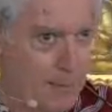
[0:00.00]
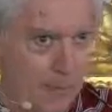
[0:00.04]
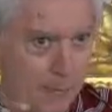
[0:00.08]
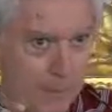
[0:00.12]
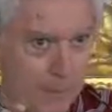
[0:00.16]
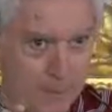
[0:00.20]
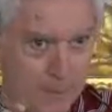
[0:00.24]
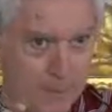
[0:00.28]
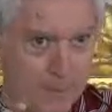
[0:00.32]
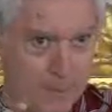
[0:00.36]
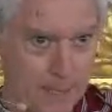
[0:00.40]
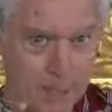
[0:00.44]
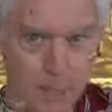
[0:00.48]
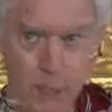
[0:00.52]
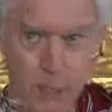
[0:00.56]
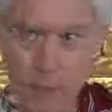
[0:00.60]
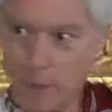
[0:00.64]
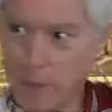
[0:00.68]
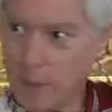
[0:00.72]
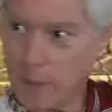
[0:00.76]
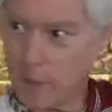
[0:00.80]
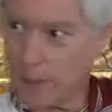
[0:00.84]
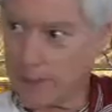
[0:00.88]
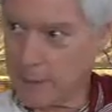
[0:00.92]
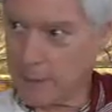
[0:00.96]
Beyond the
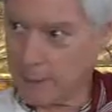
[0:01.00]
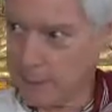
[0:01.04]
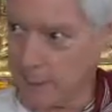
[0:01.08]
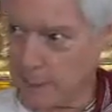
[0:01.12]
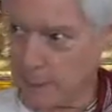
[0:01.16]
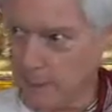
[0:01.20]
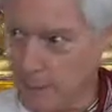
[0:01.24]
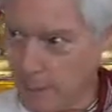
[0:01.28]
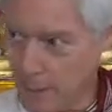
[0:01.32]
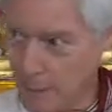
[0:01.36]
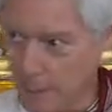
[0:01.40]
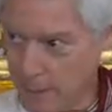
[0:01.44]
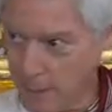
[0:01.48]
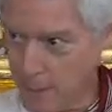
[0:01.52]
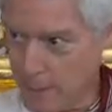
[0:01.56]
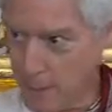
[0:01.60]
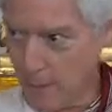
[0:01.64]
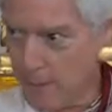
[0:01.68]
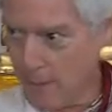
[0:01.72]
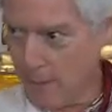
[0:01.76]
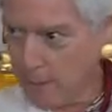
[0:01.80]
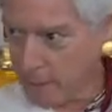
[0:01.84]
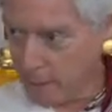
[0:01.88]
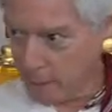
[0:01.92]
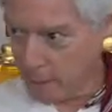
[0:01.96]
substrate consciousness, beyond the
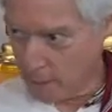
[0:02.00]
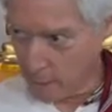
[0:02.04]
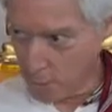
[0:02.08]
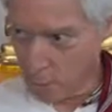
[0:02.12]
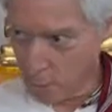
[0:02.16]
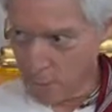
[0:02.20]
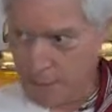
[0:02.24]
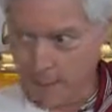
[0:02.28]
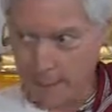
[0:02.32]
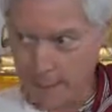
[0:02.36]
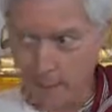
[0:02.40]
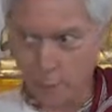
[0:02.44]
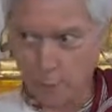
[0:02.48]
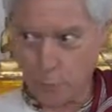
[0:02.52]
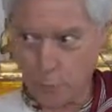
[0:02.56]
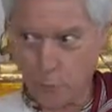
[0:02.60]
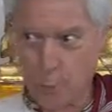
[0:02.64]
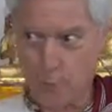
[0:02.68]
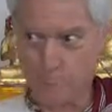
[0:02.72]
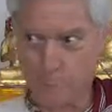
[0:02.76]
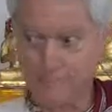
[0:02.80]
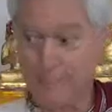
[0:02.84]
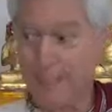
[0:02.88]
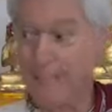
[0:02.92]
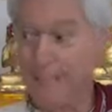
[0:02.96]
bhavanga, go right down to
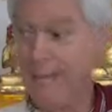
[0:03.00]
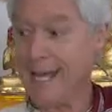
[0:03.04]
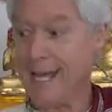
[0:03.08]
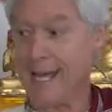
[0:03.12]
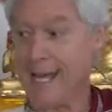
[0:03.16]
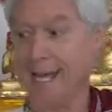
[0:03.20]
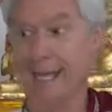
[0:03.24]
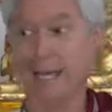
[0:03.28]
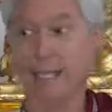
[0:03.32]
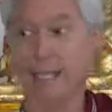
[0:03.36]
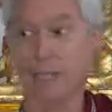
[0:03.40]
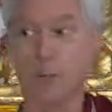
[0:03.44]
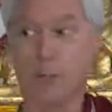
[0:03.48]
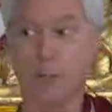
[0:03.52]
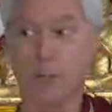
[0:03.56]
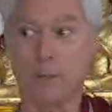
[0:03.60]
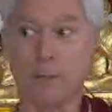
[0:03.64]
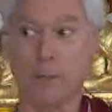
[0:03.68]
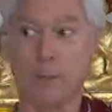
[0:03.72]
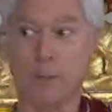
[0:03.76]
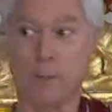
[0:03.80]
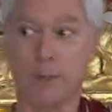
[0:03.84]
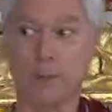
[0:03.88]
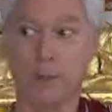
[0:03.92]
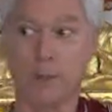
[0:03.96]
Rigpa, and ask
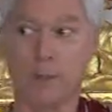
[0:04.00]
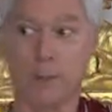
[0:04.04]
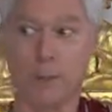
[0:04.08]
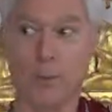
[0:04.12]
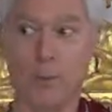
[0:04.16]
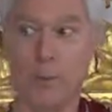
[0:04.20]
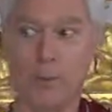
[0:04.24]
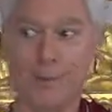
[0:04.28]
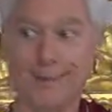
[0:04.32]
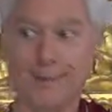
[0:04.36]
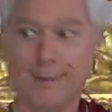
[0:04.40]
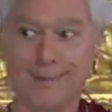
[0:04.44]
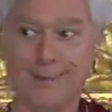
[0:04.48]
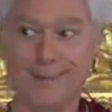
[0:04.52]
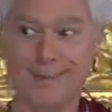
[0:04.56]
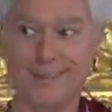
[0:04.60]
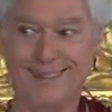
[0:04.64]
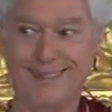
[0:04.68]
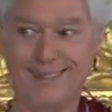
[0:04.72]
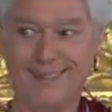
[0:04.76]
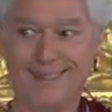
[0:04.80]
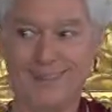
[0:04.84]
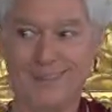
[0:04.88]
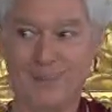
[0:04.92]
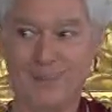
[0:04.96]
Rigpa, what do you want?
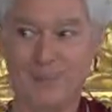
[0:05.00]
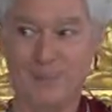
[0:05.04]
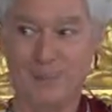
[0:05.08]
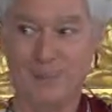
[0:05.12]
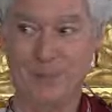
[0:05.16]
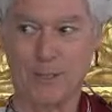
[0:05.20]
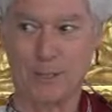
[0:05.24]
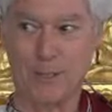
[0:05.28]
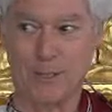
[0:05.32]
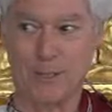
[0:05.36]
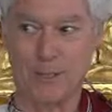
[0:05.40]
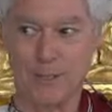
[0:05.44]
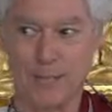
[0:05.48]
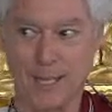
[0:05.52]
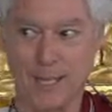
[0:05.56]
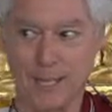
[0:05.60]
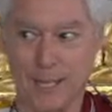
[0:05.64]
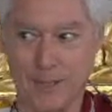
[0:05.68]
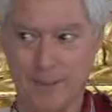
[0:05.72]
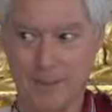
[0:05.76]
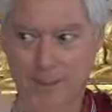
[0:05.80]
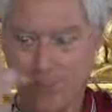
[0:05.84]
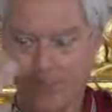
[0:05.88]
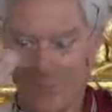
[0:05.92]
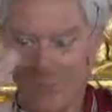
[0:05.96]
What's your
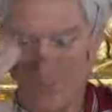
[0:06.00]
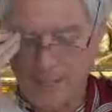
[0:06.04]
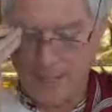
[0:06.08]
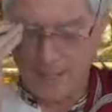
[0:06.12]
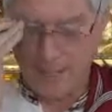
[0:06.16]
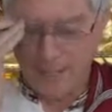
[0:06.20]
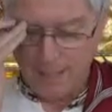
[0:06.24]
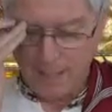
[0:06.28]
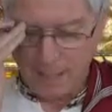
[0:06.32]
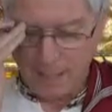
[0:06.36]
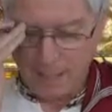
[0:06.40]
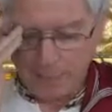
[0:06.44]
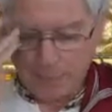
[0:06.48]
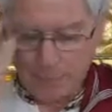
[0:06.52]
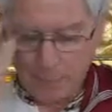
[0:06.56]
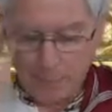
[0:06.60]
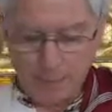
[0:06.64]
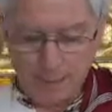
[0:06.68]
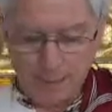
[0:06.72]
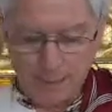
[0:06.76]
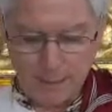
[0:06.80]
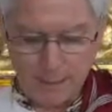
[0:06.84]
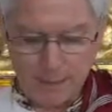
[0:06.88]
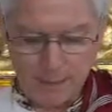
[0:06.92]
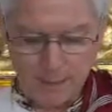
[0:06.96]
desire?
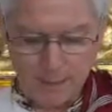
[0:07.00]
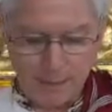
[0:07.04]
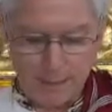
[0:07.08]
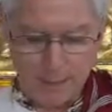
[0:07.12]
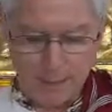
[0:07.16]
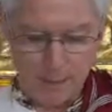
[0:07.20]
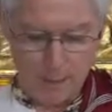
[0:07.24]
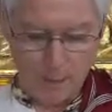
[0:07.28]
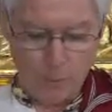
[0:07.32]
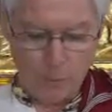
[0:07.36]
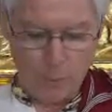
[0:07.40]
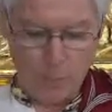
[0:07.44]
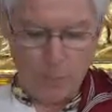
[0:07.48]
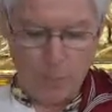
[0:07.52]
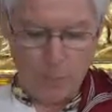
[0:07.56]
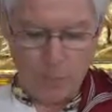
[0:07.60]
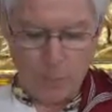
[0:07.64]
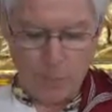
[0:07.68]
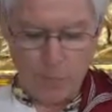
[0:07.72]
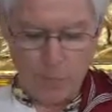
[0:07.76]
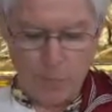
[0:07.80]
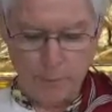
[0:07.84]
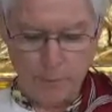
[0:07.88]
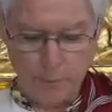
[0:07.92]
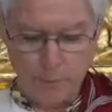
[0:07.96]
So this is not the only
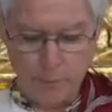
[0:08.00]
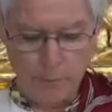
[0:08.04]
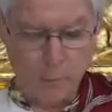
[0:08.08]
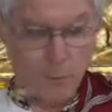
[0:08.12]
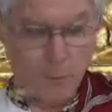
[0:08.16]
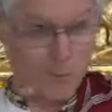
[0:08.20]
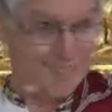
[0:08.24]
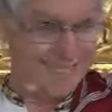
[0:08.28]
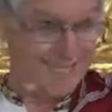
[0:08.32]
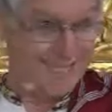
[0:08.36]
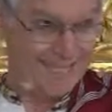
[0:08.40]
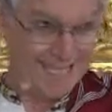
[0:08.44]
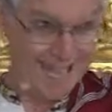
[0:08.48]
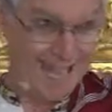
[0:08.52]
reference to the